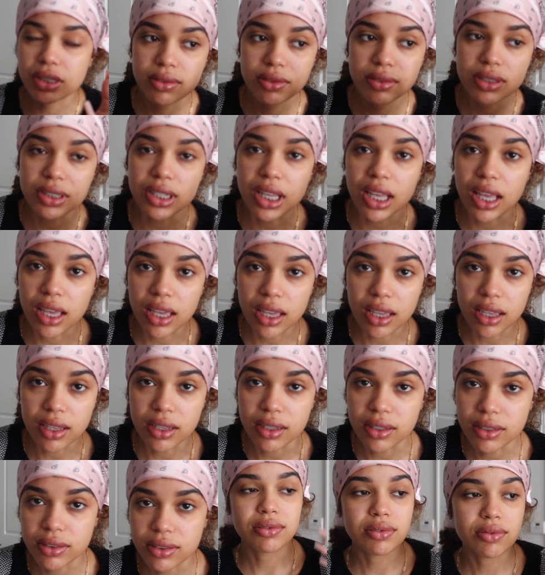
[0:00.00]

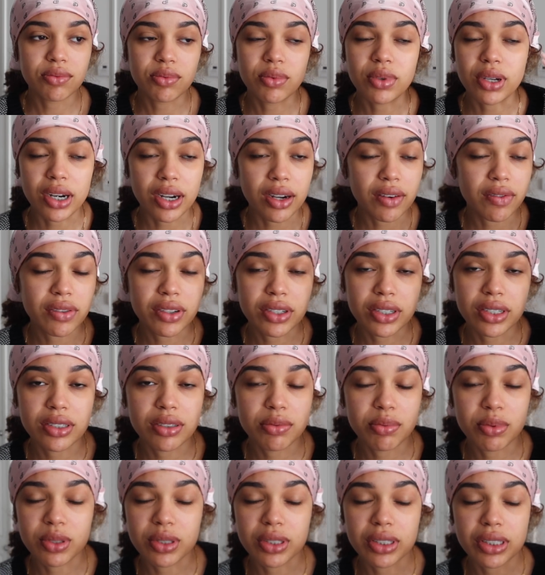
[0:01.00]
saying whatever you're
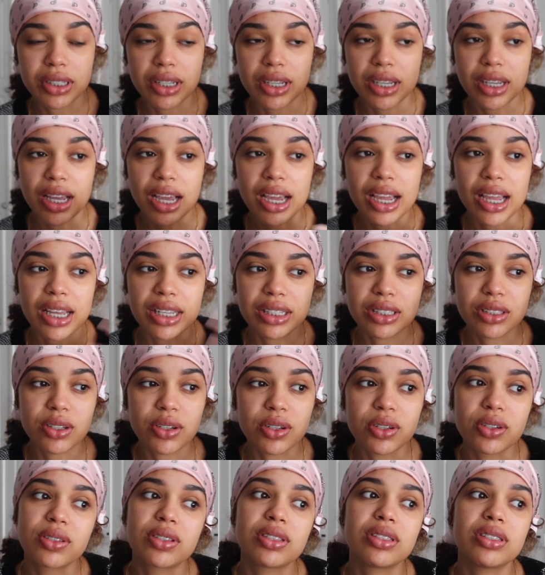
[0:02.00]
supposed to say, I guess.
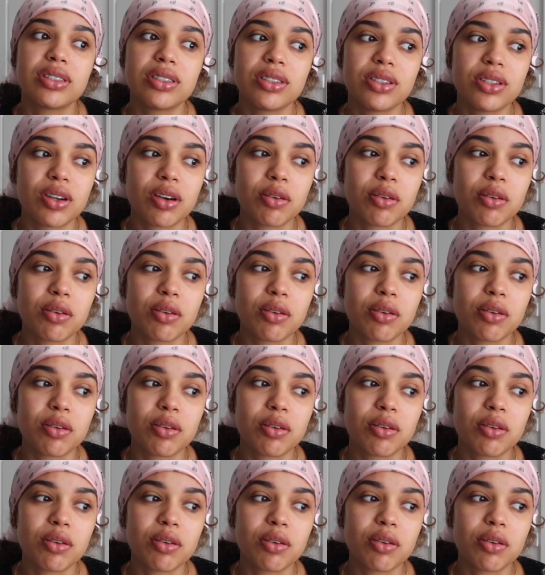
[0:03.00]
So, you